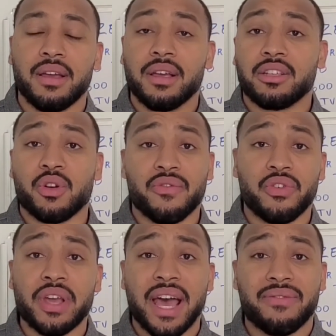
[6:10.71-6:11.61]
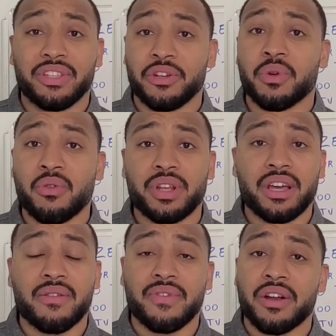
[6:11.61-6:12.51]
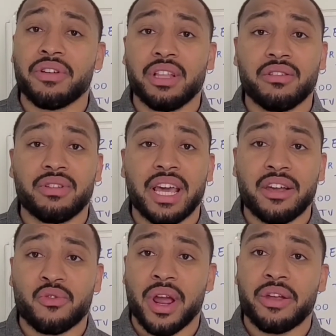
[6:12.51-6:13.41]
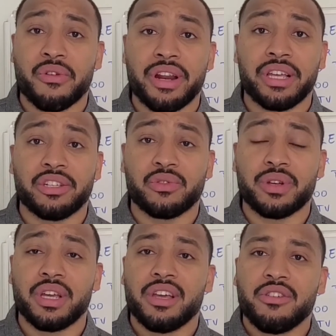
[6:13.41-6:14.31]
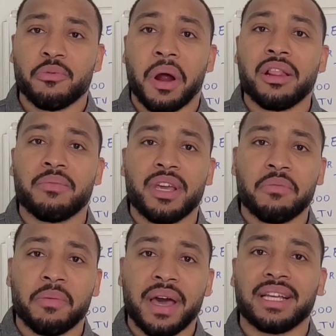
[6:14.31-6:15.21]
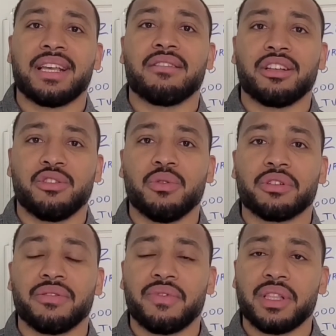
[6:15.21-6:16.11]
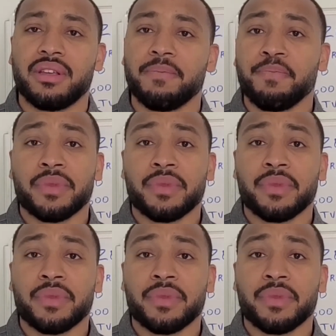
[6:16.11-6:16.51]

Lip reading: So if you have zero debt or very little debt, great credit history, you'll probably be able to max out that $250,000.